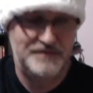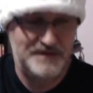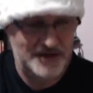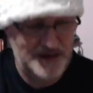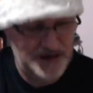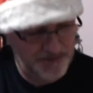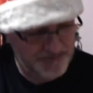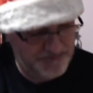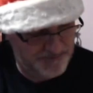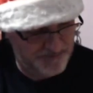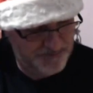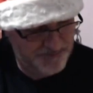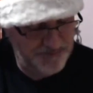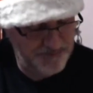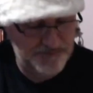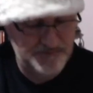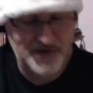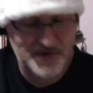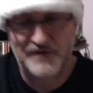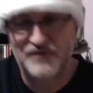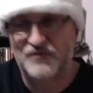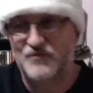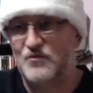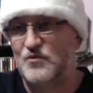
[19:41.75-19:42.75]
yeah,
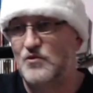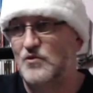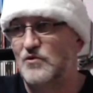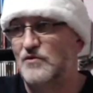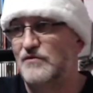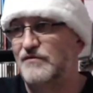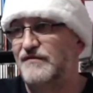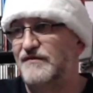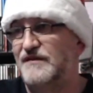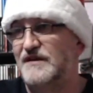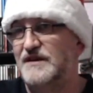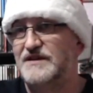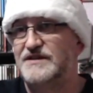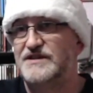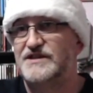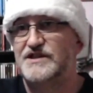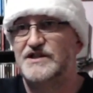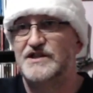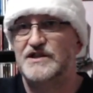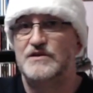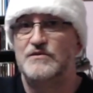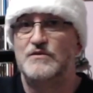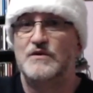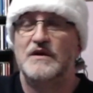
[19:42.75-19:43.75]
Modern Warfare
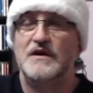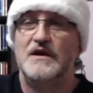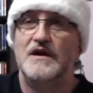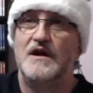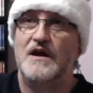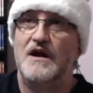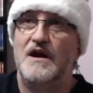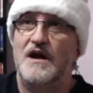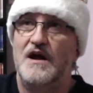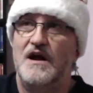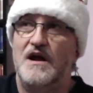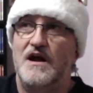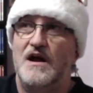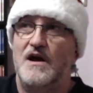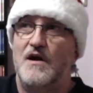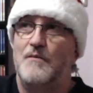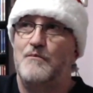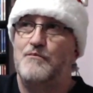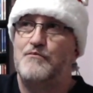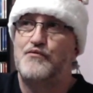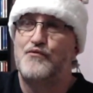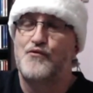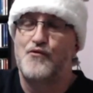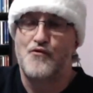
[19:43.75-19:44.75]
2.
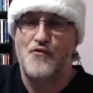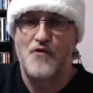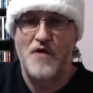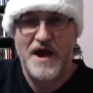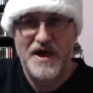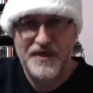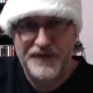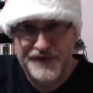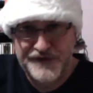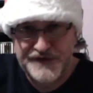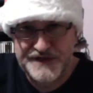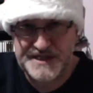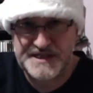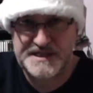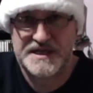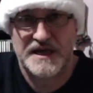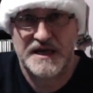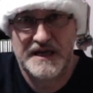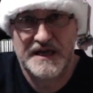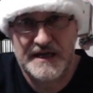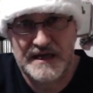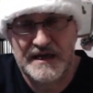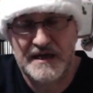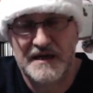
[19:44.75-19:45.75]

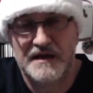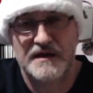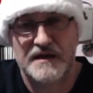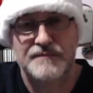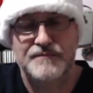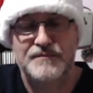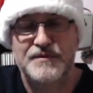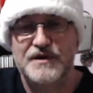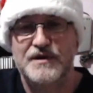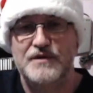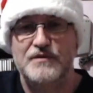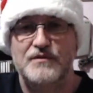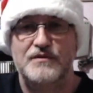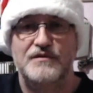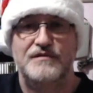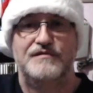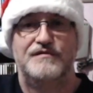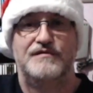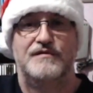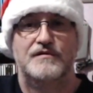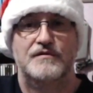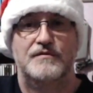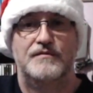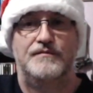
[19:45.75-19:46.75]
Breathtakingly
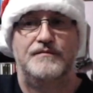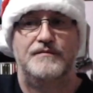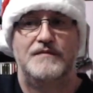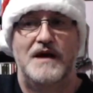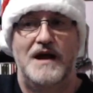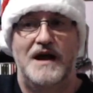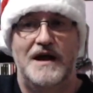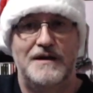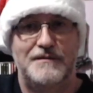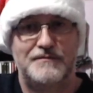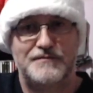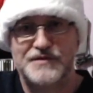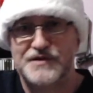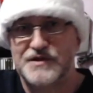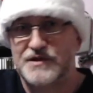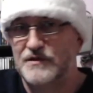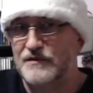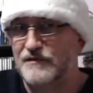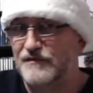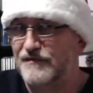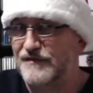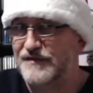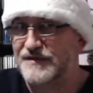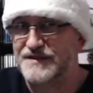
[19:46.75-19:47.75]
beautiful.
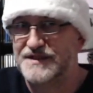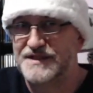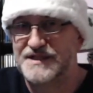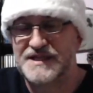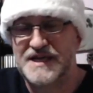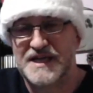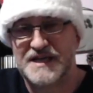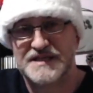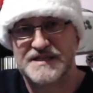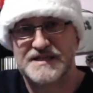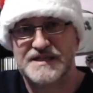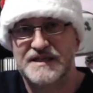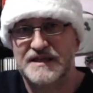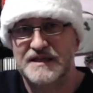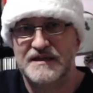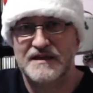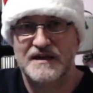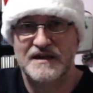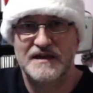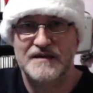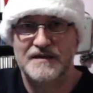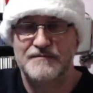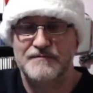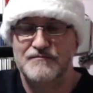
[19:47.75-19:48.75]
Absolute fantastic
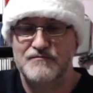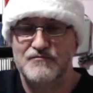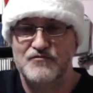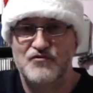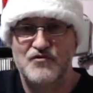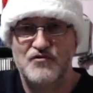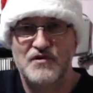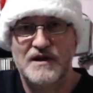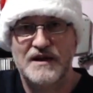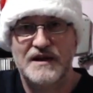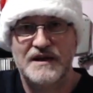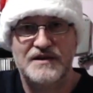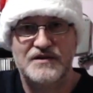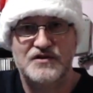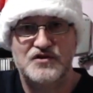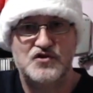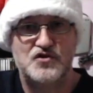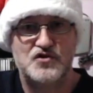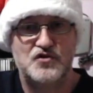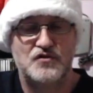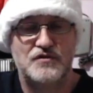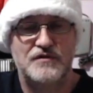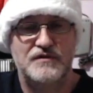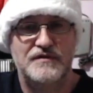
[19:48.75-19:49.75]
game. Really
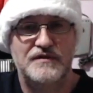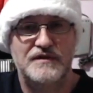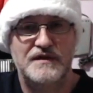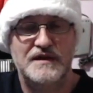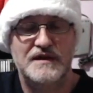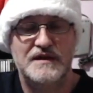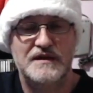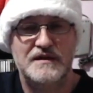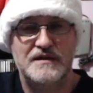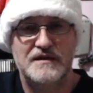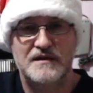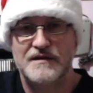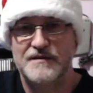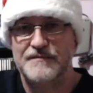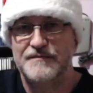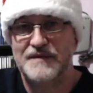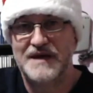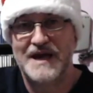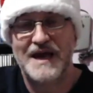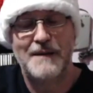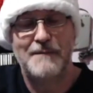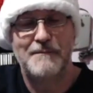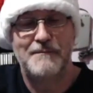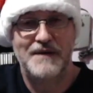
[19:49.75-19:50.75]
enjoying the
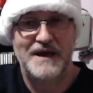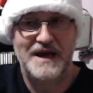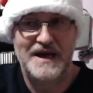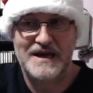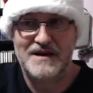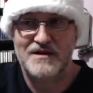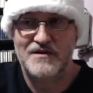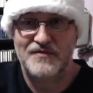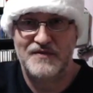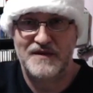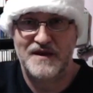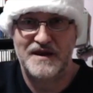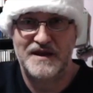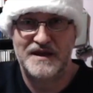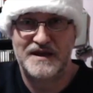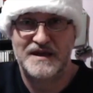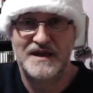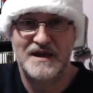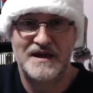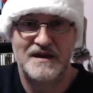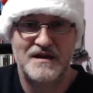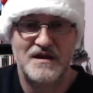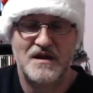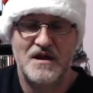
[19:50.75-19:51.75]
campaign on that
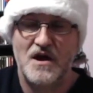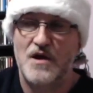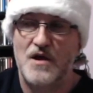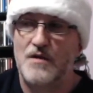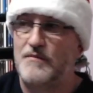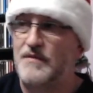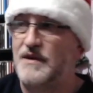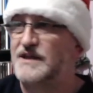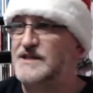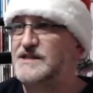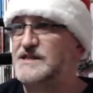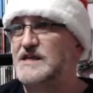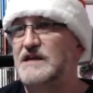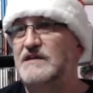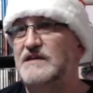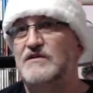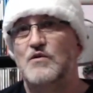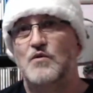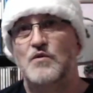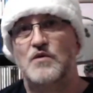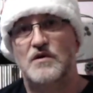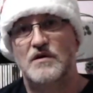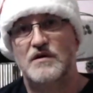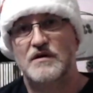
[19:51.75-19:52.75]
again. But I tell
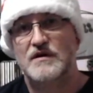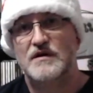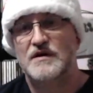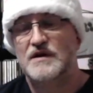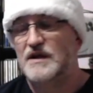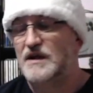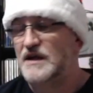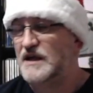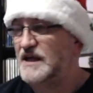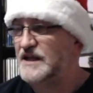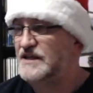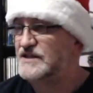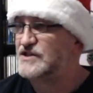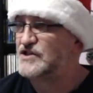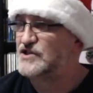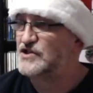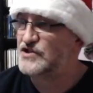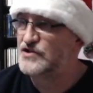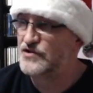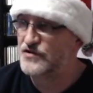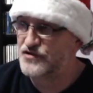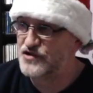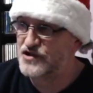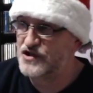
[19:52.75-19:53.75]
you what, it's
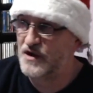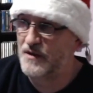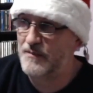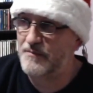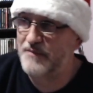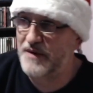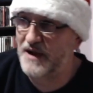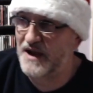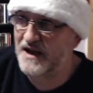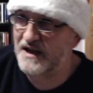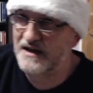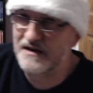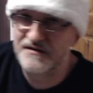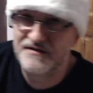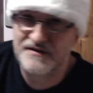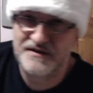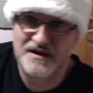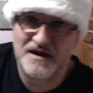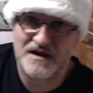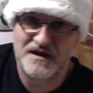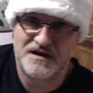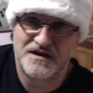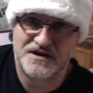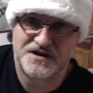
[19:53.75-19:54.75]
such a pain in the
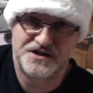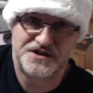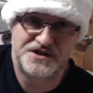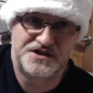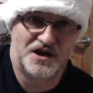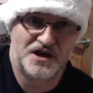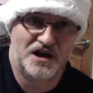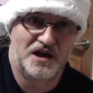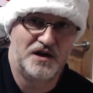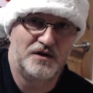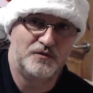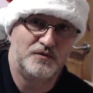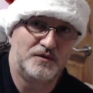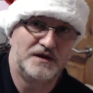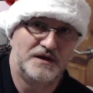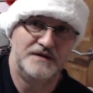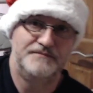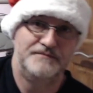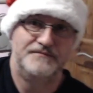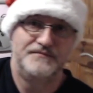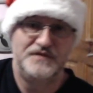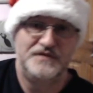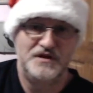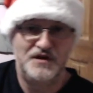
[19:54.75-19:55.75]
arse to load
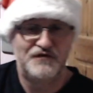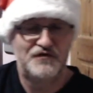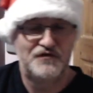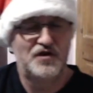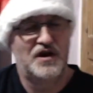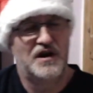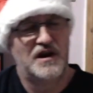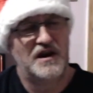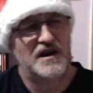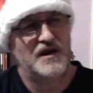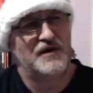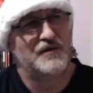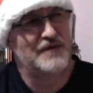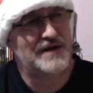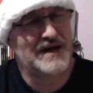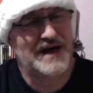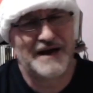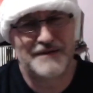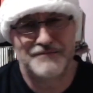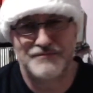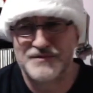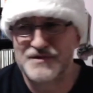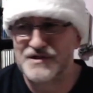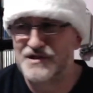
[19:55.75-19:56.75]
in. You've got to load
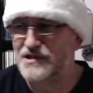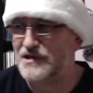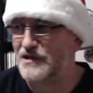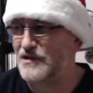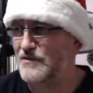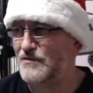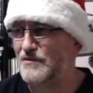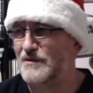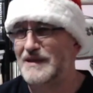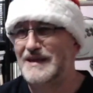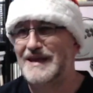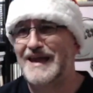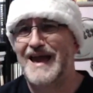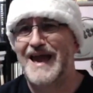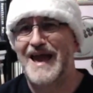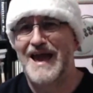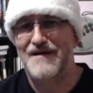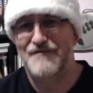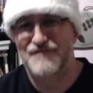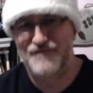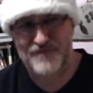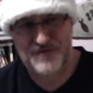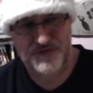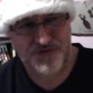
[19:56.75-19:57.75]
absolutely
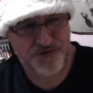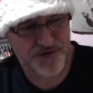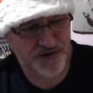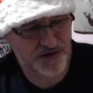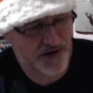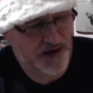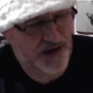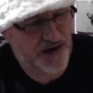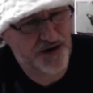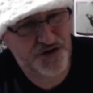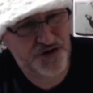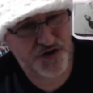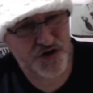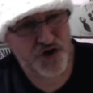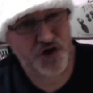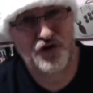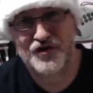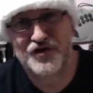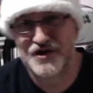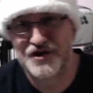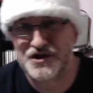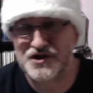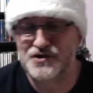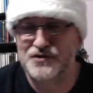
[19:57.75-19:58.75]
everything and a
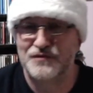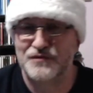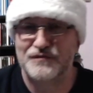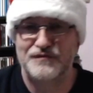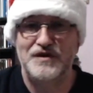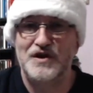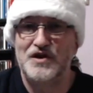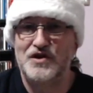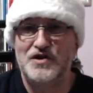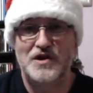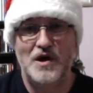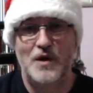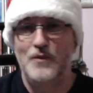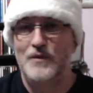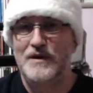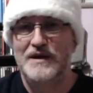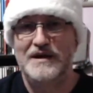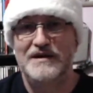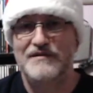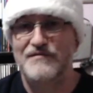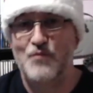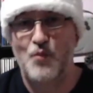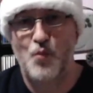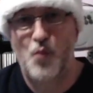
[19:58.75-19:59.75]
ton of stuff you don't
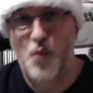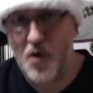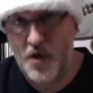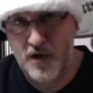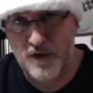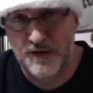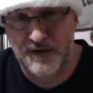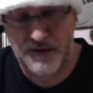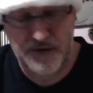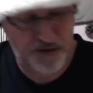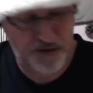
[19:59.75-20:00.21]
even want.